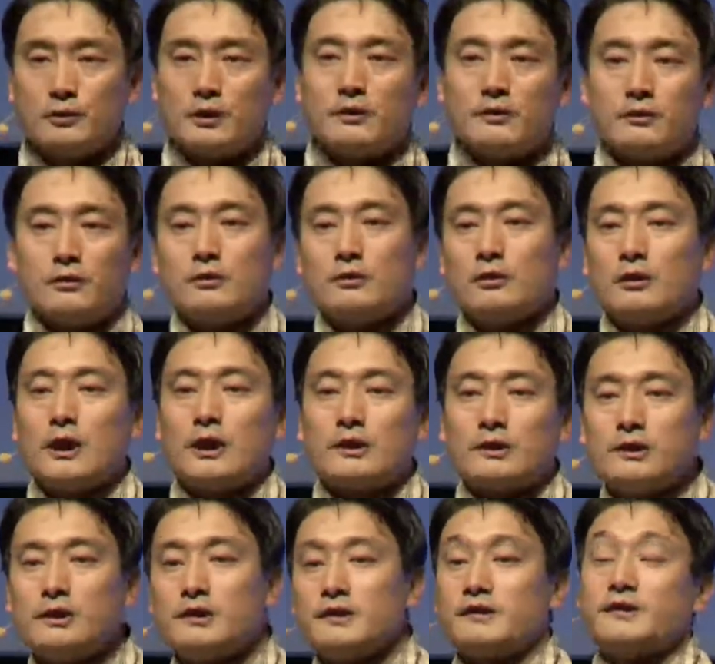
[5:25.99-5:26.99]
you know,
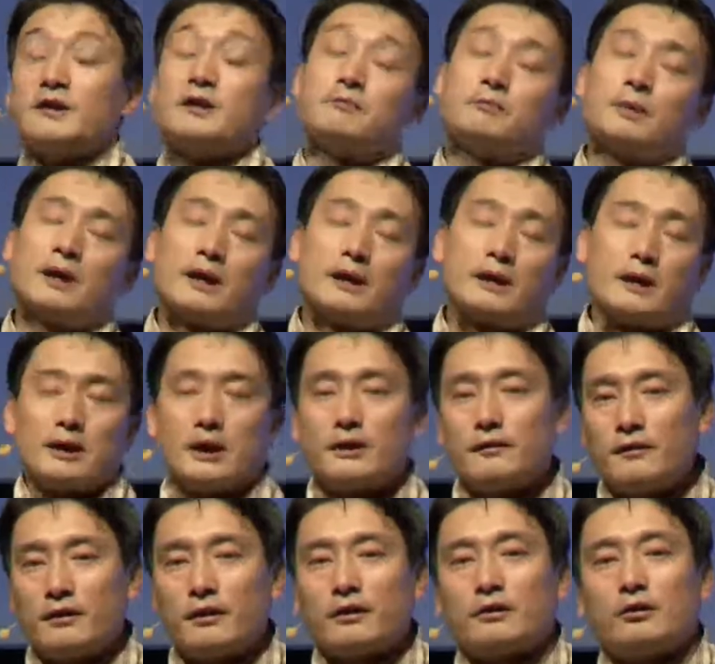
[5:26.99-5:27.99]
actually sit back and
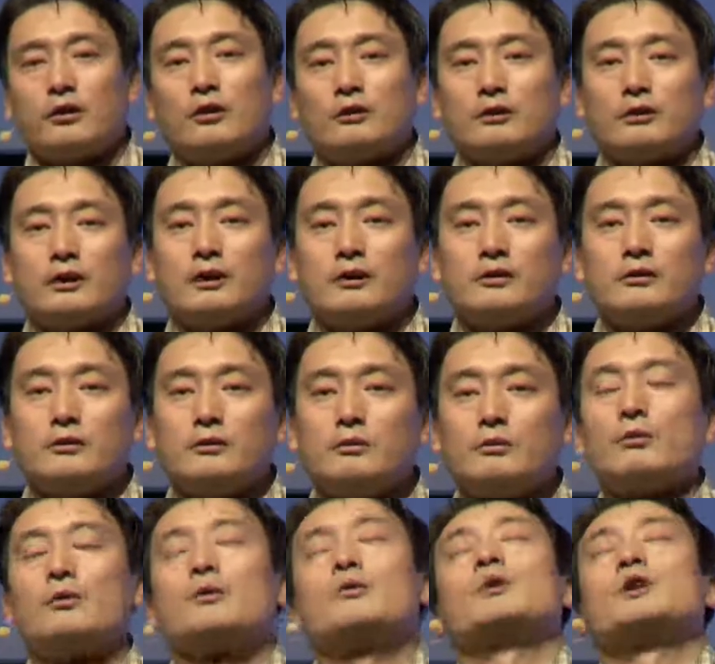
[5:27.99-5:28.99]
give it a thought that, you know,
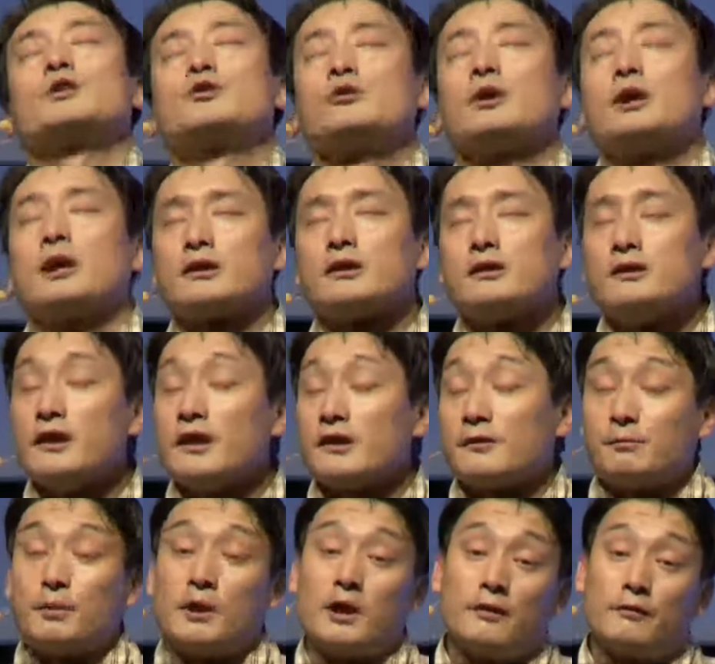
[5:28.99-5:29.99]
what you actually
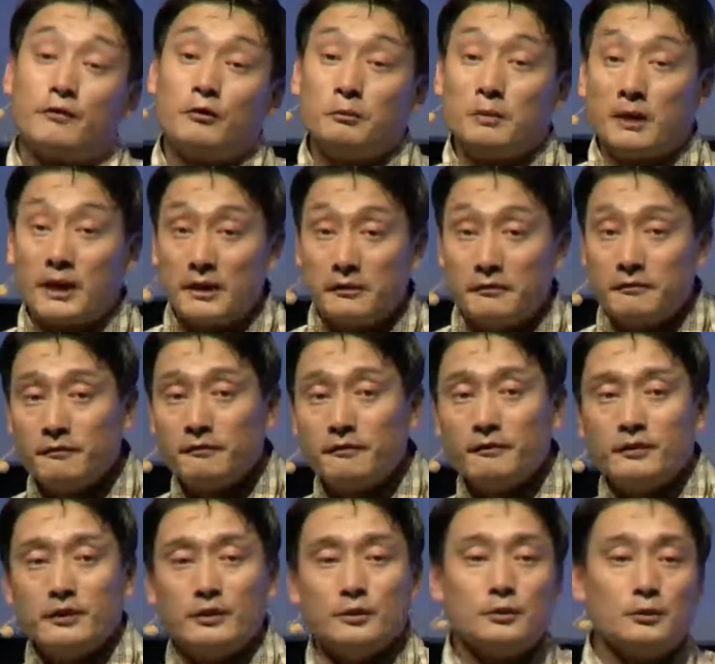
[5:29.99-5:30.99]
aspire from life,
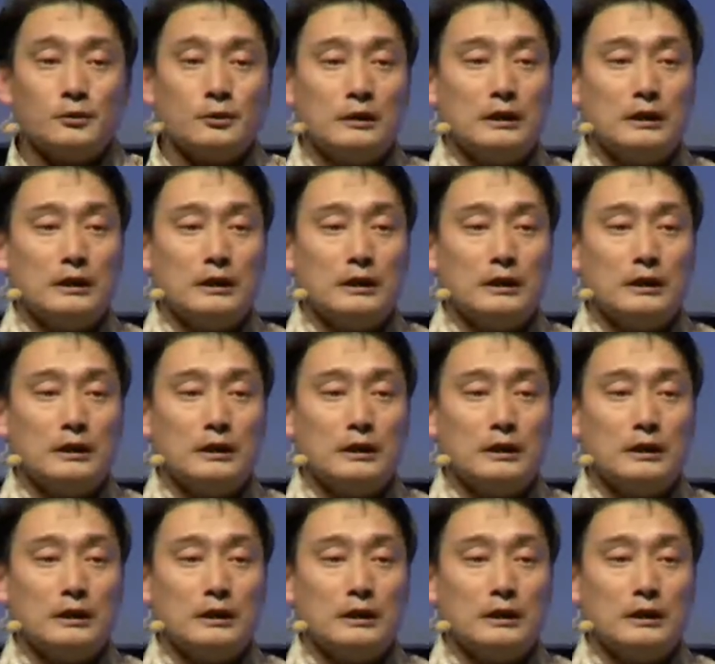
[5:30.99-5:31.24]
you know,